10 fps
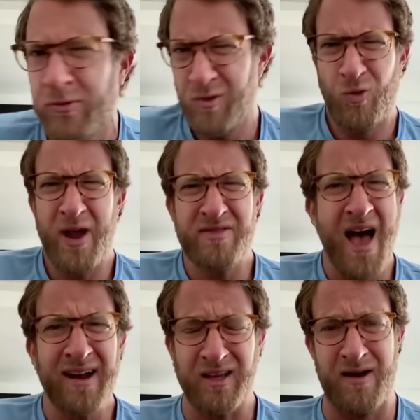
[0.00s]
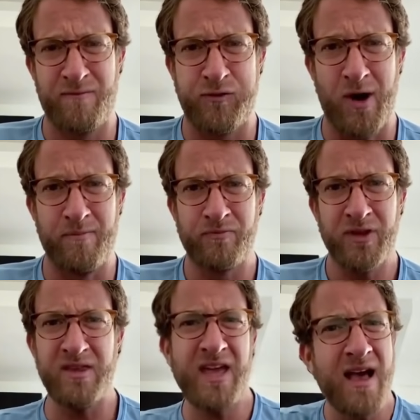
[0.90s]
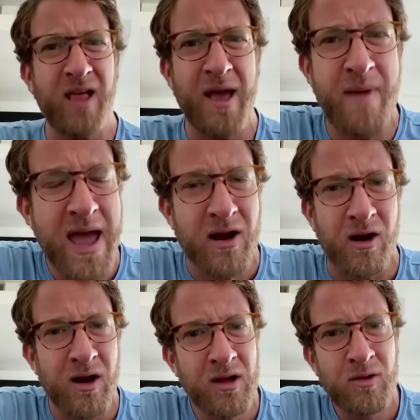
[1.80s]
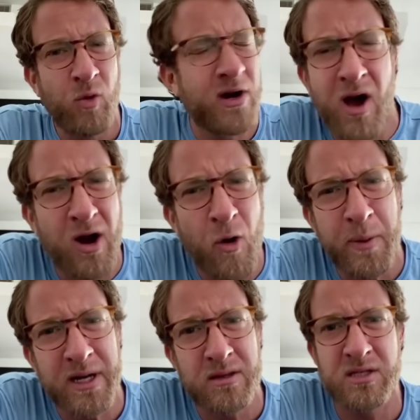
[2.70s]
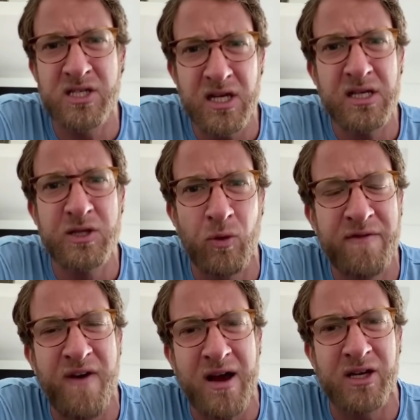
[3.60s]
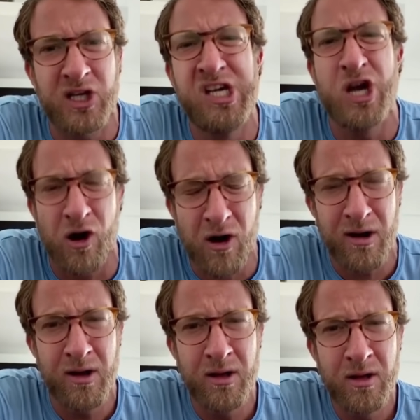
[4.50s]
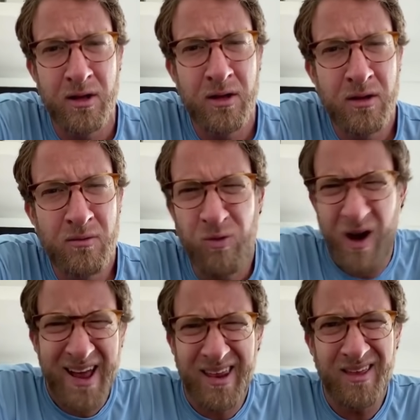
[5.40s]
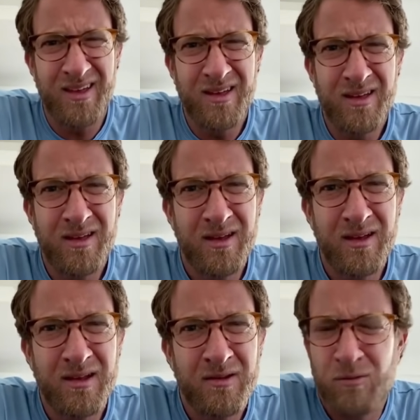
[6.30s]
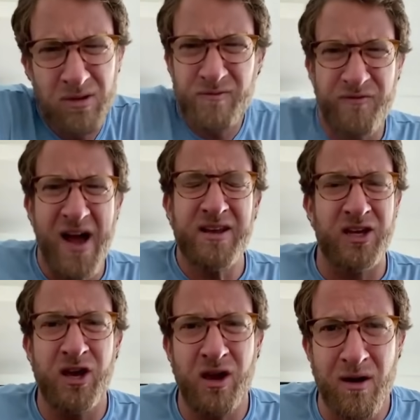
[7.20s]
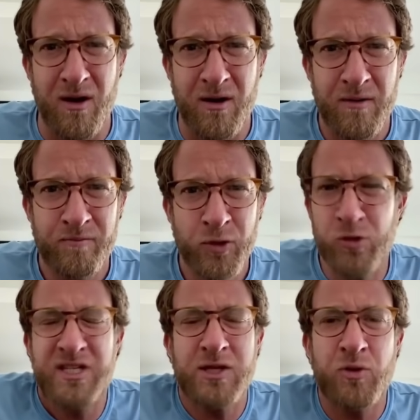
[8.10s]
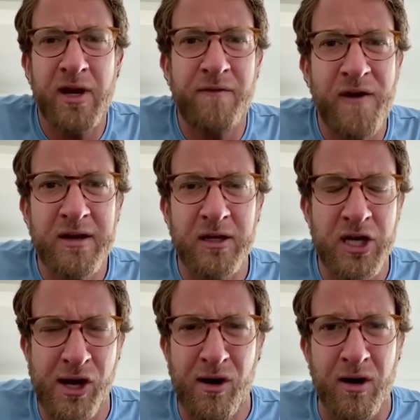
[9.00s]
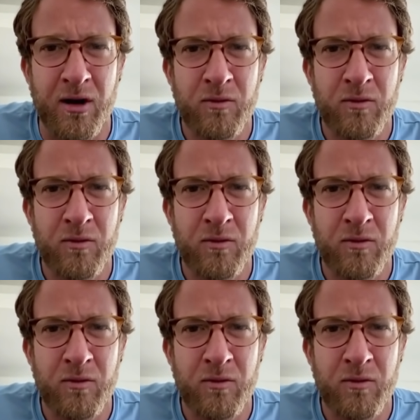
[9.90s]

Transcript: Where'd that come from? And the LA mayor. We're not opening the city till we find a cure? What? Find a cure? Who says we're going to find a cure?